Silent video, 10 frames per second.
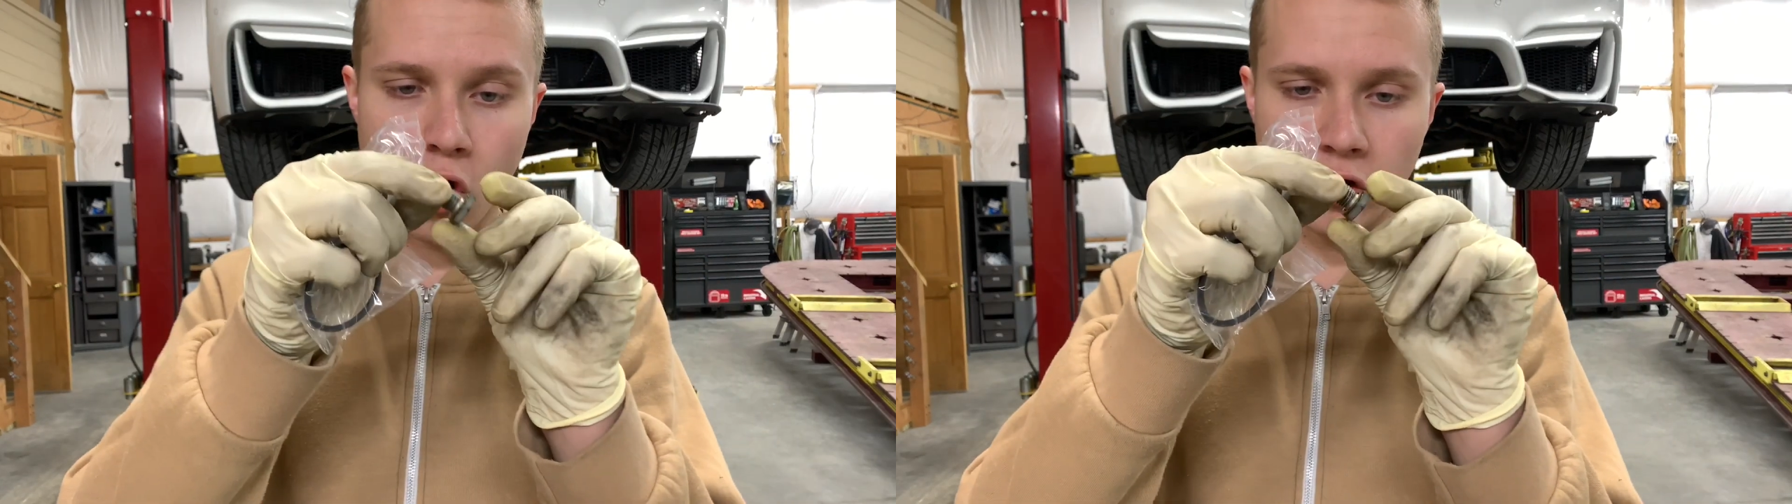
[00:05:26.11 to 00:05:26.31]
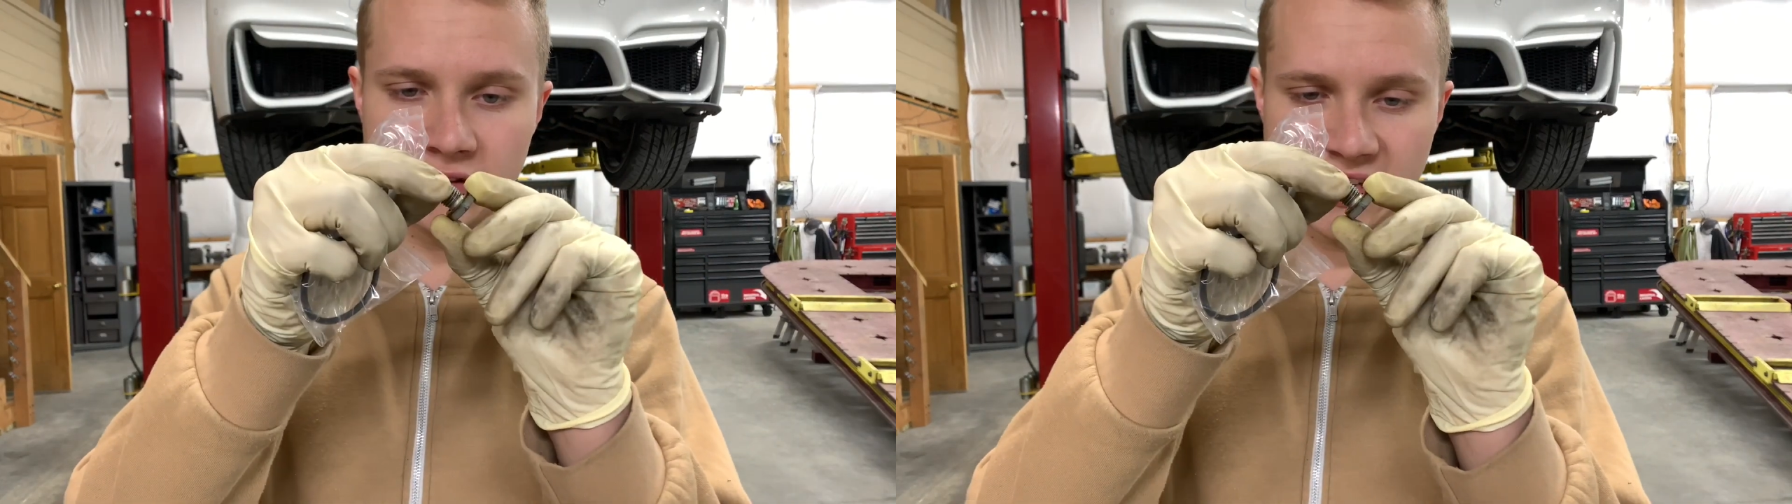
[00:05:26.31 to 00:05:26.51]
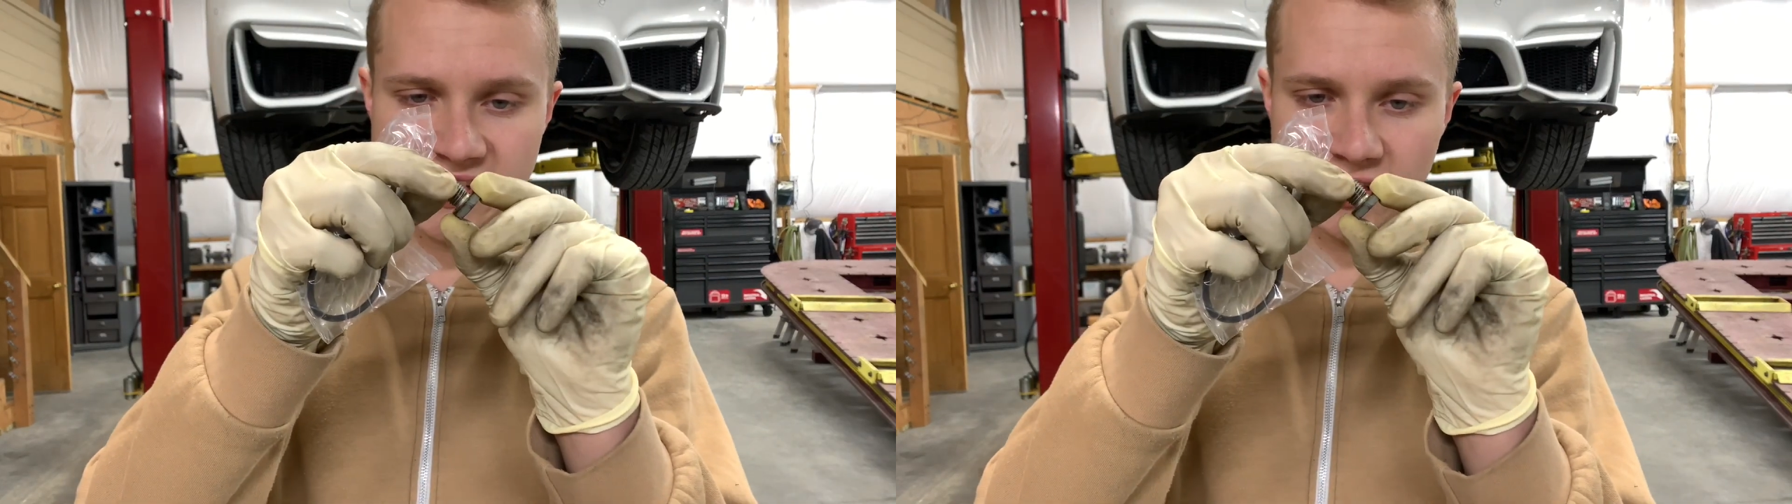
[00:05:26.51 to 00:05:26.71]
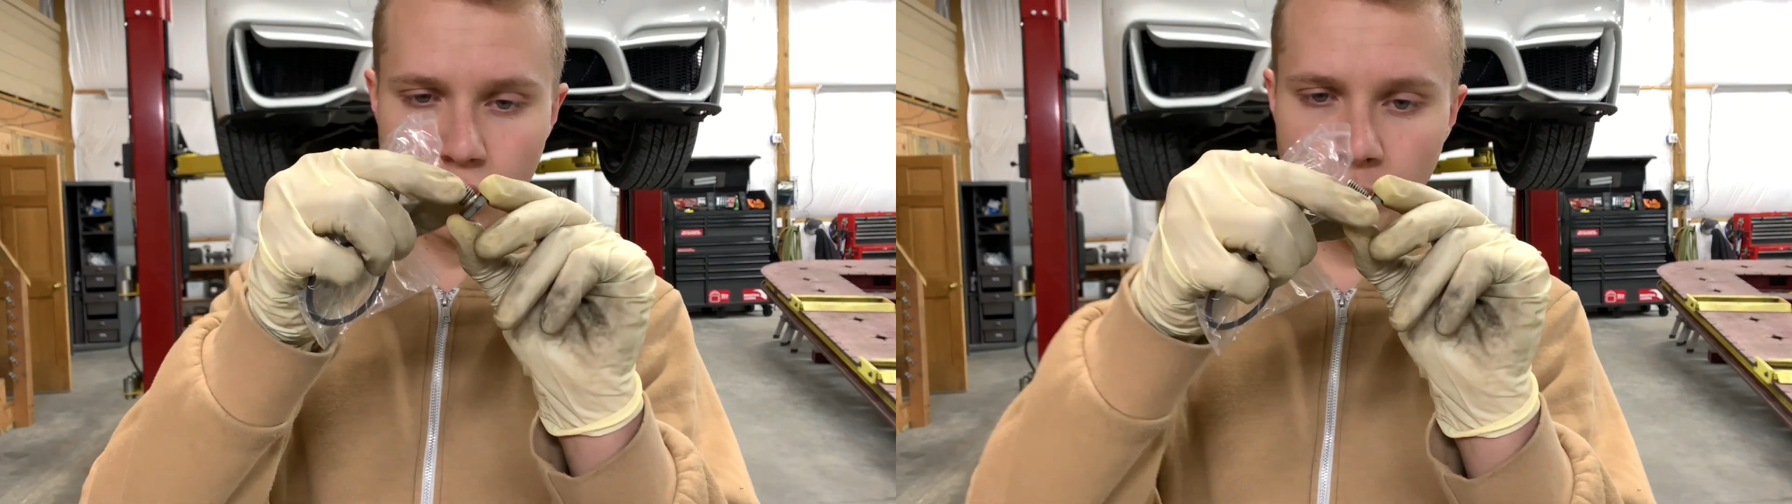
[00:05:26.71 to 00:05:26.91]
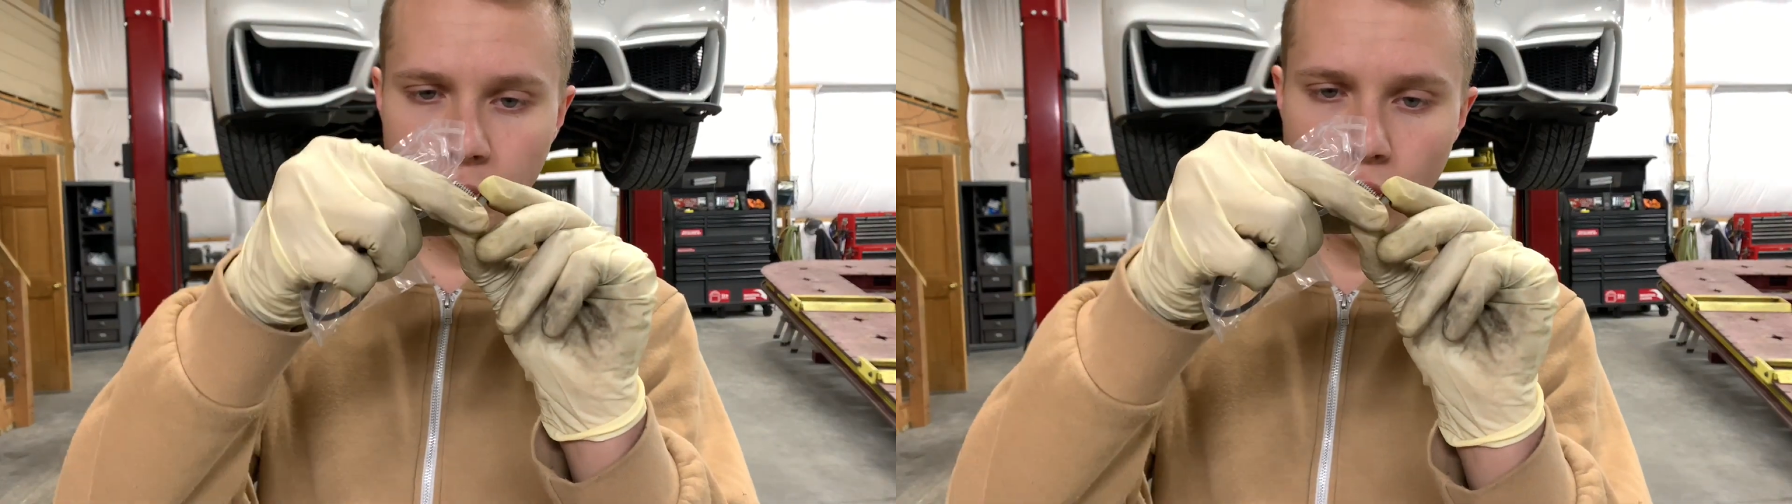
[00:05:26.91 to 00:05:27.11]
on this
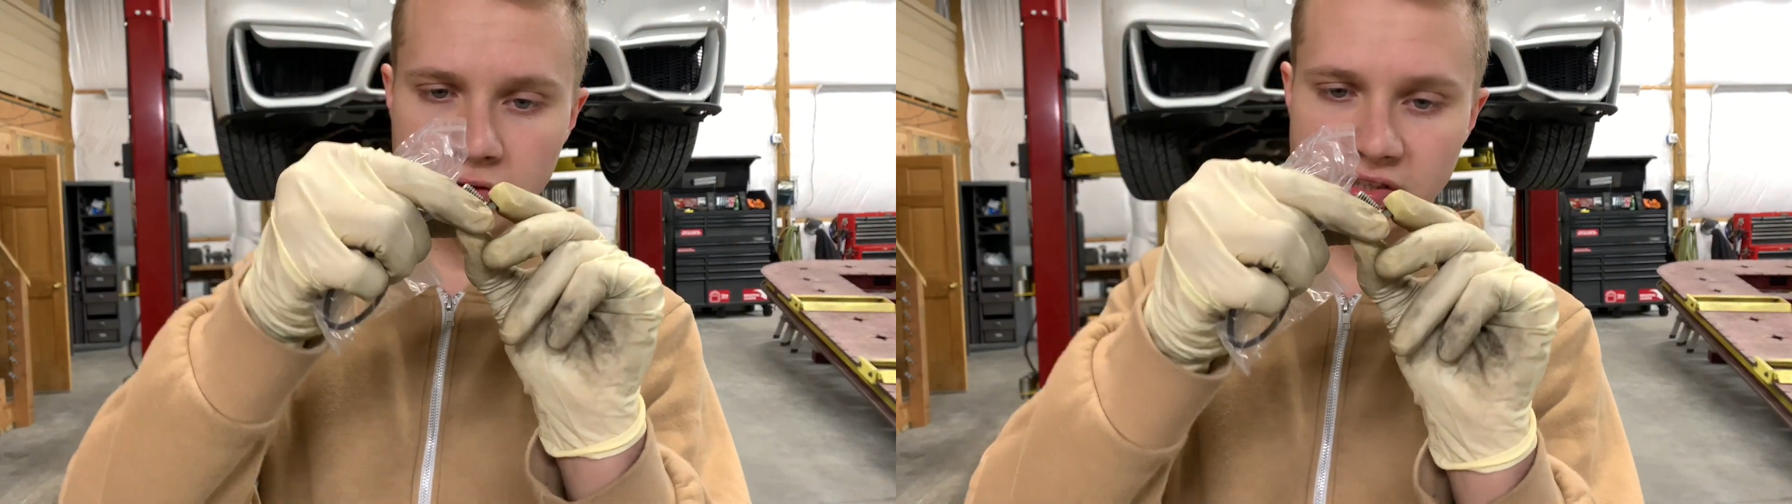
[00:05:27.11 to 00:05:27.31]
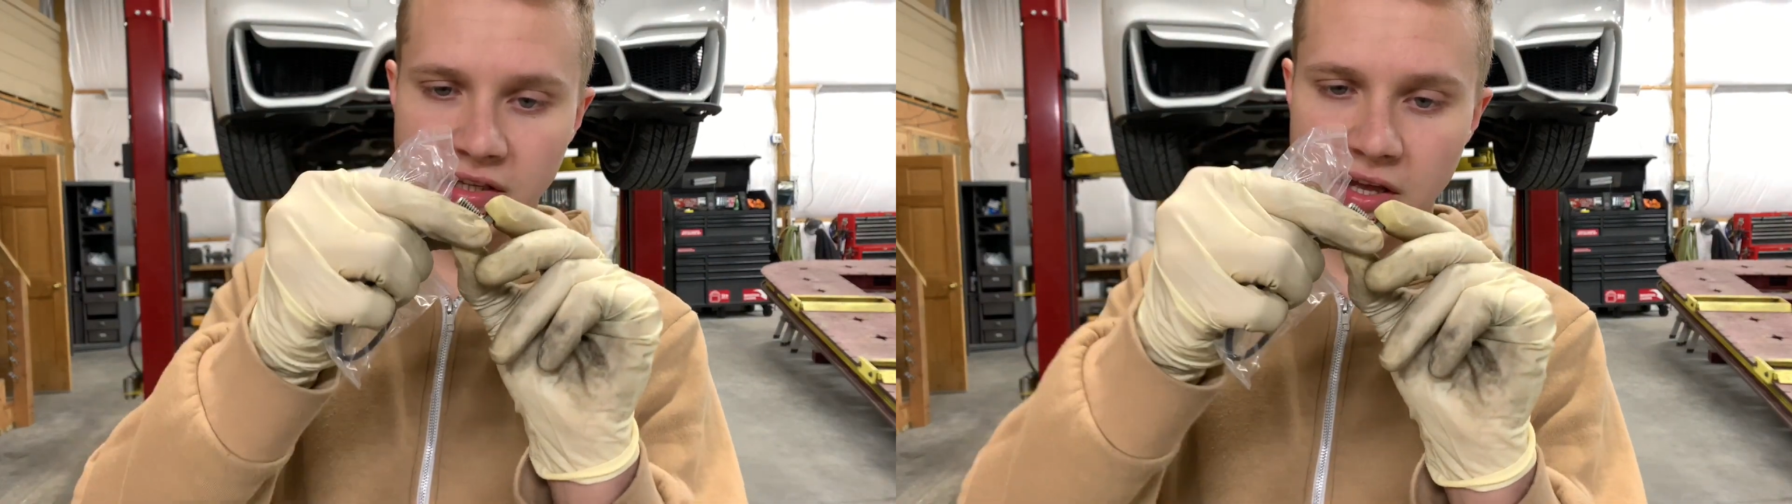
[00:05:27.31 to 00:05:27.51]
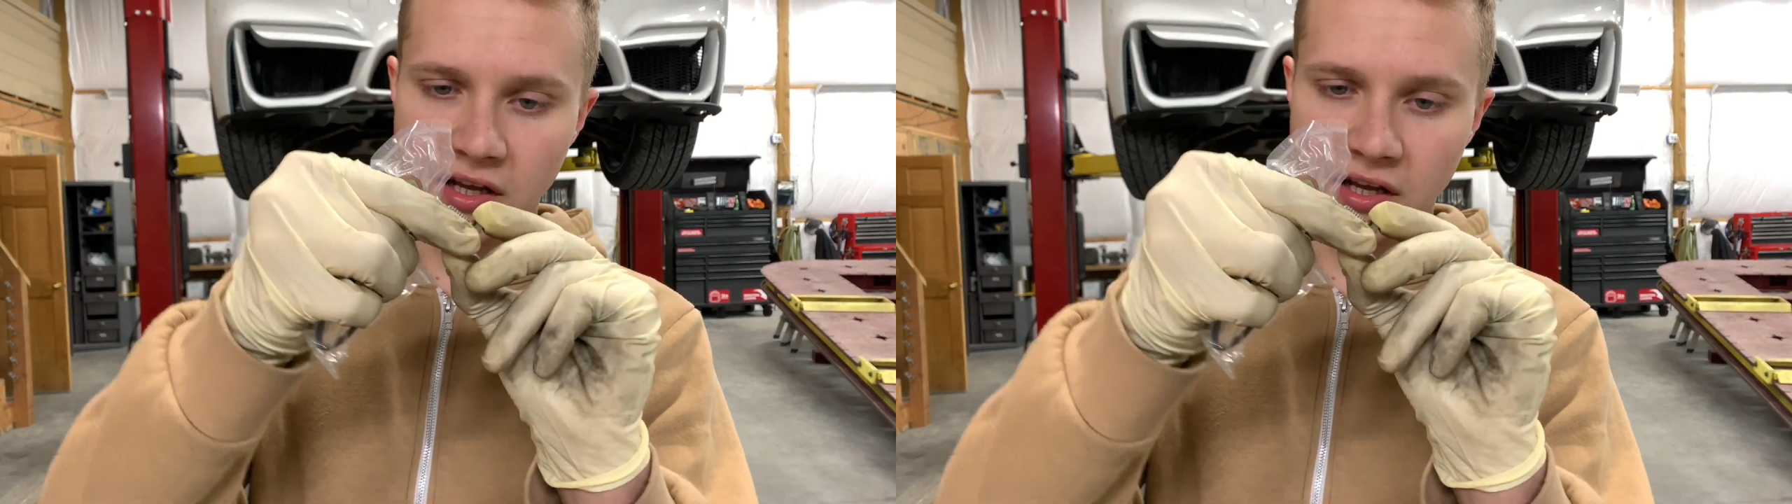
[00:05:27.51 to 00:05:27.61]
little bolt